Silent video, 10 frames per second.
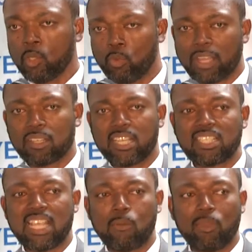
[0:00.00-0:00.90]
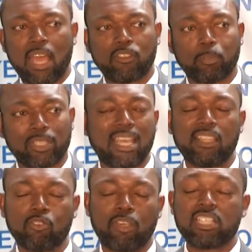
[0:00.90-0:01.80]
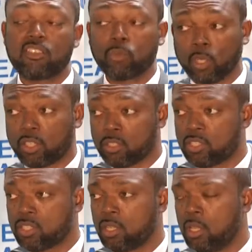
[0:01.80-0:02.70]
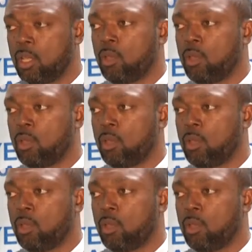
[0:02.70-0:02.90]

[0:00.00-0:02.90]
recognizing that we have to protect the rights of workers,